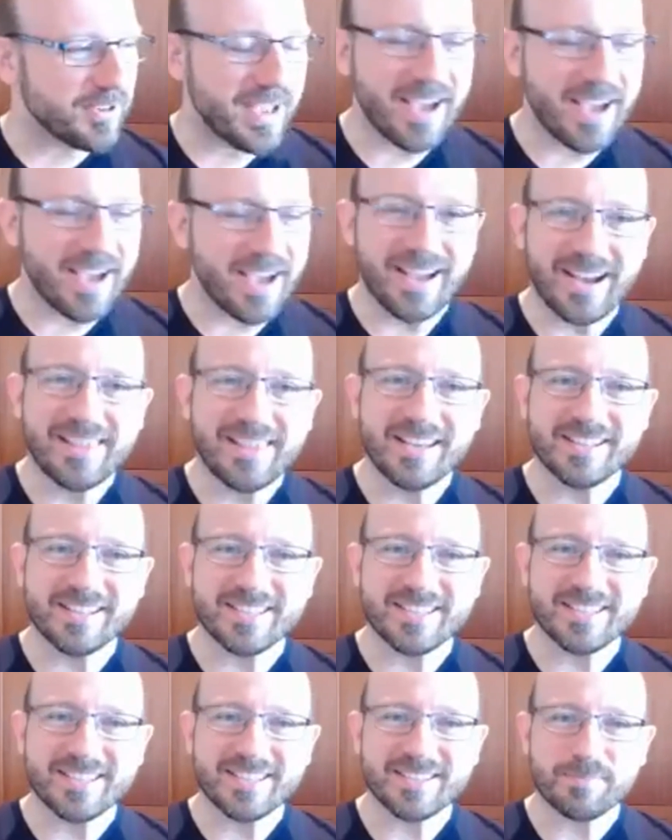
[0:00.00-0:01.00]
I think
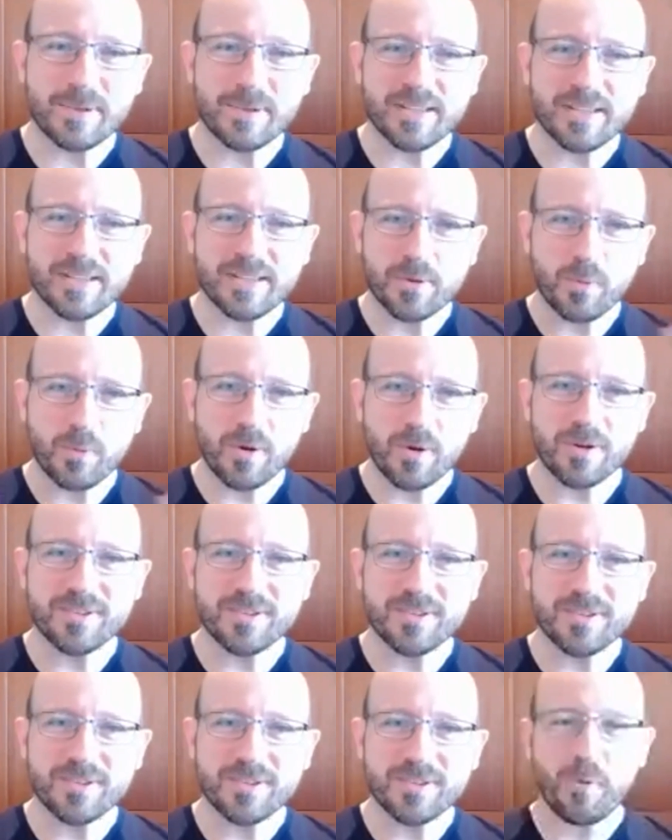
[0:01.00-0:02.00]
it's because the
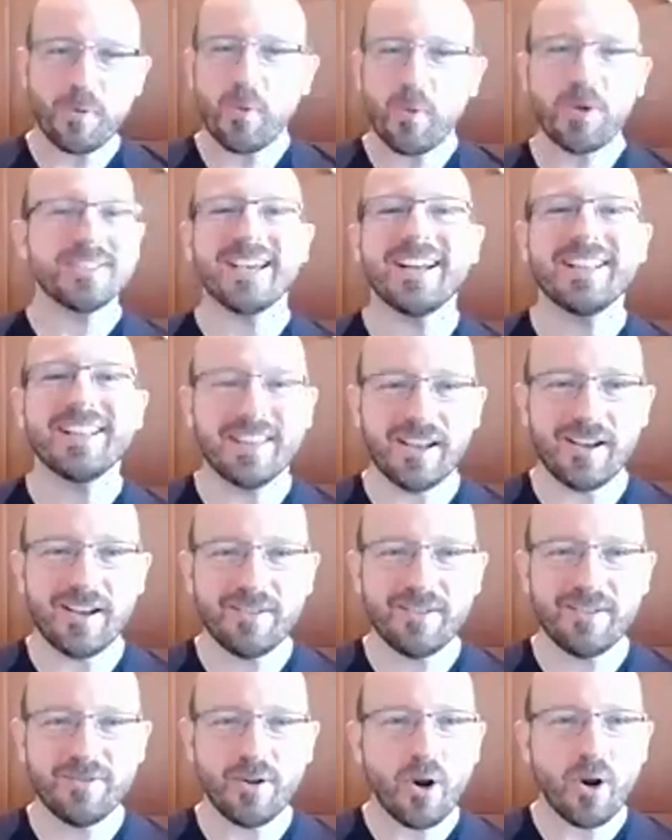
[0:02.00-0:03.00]
words I
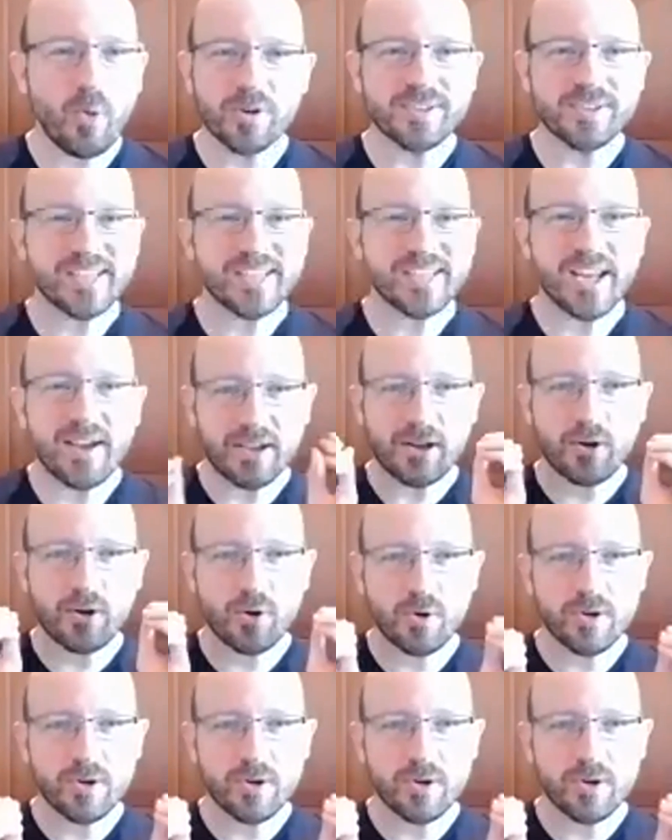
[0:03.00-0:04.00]
love are words that have a
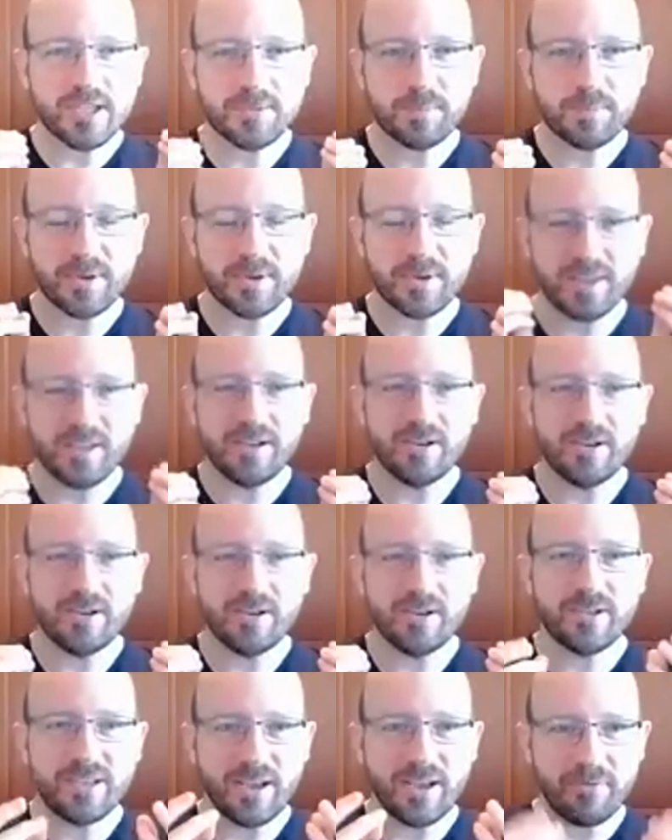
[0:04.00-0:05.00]
crisp,
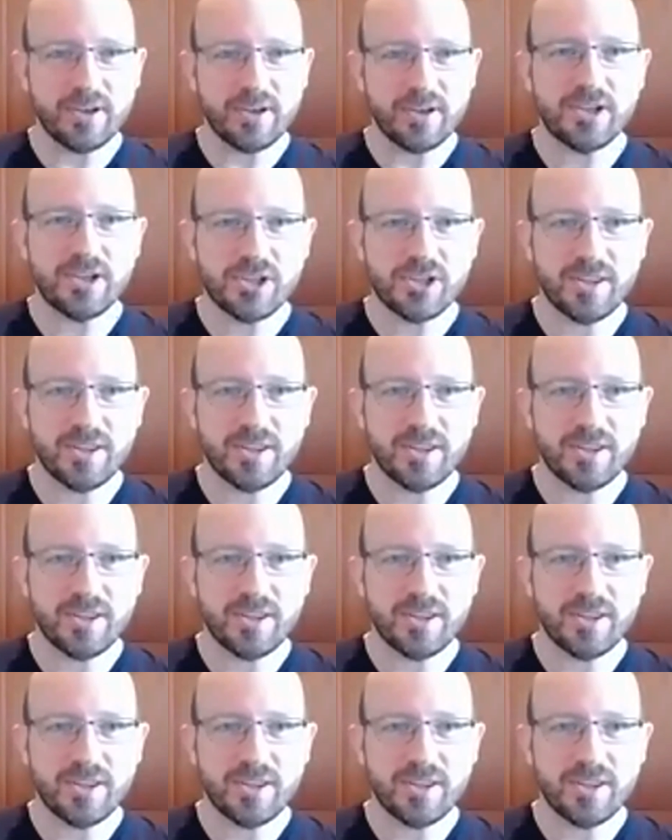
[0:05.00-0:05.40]
clear definition.